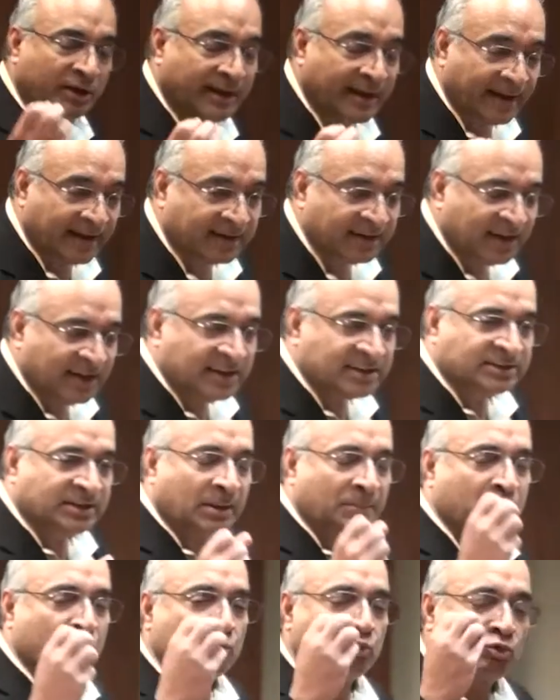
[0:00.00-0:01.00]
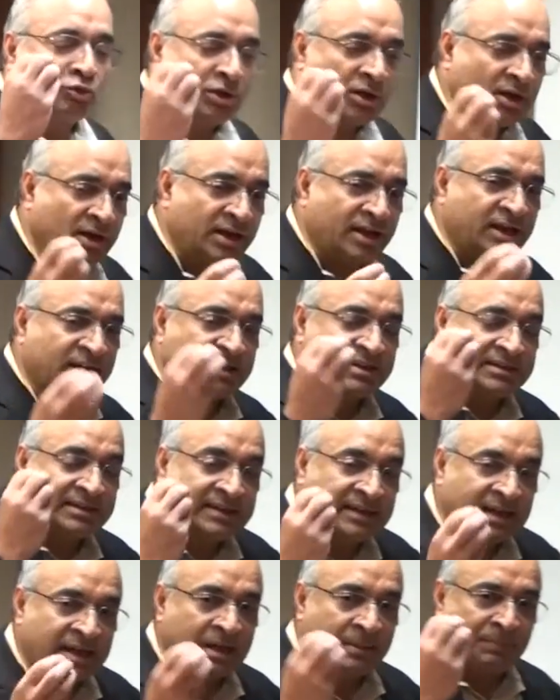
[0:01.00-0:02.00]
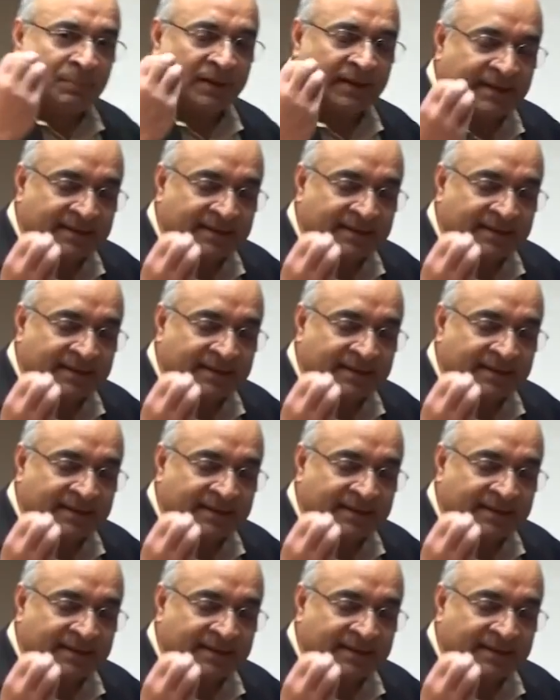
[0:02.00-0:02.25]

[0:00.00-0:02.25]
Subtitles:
to get some really deep